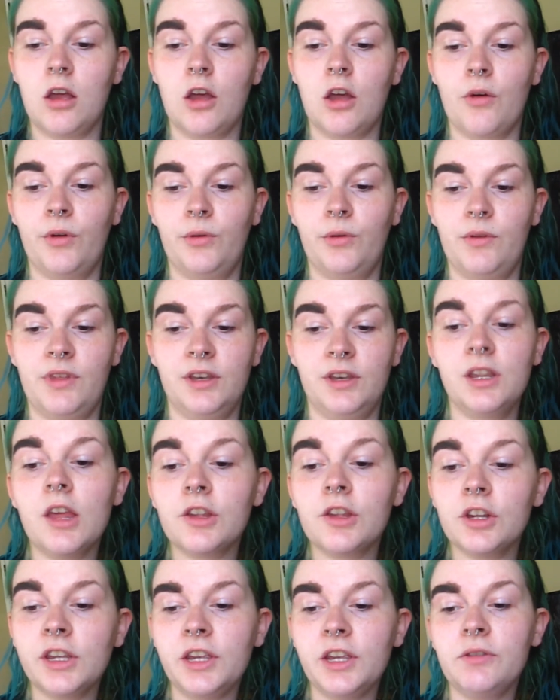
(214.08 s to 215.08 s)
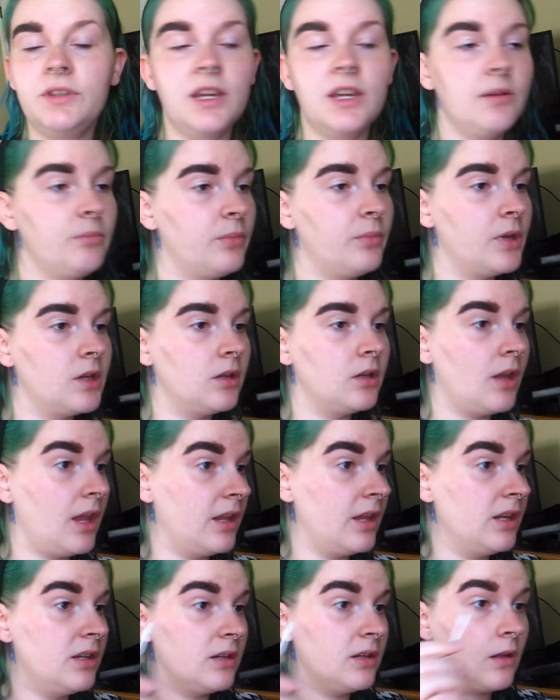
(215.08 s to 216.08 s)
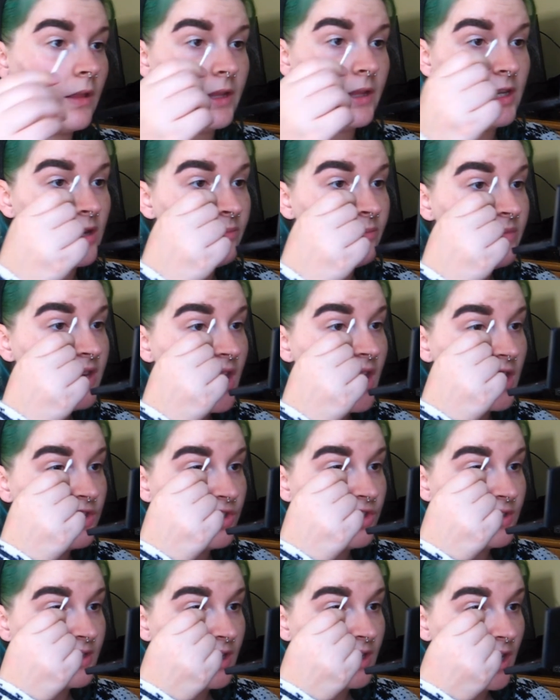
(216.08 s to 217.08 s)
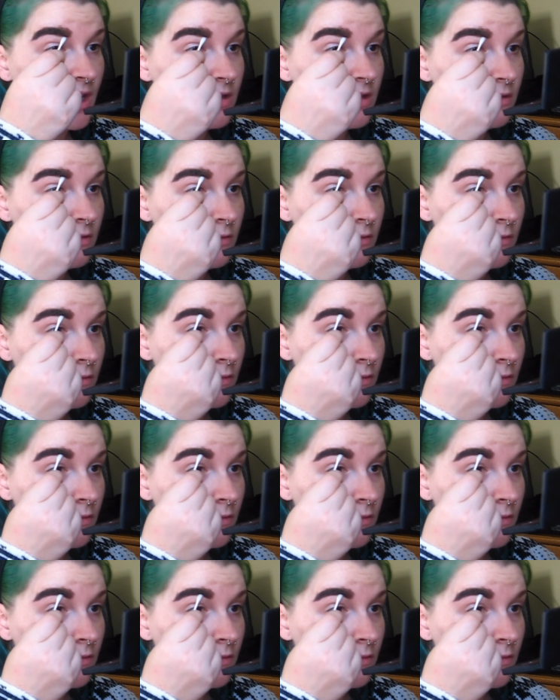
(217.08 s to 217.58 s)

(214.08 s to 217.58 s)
Go in with another Q-tip and clean up the edges again.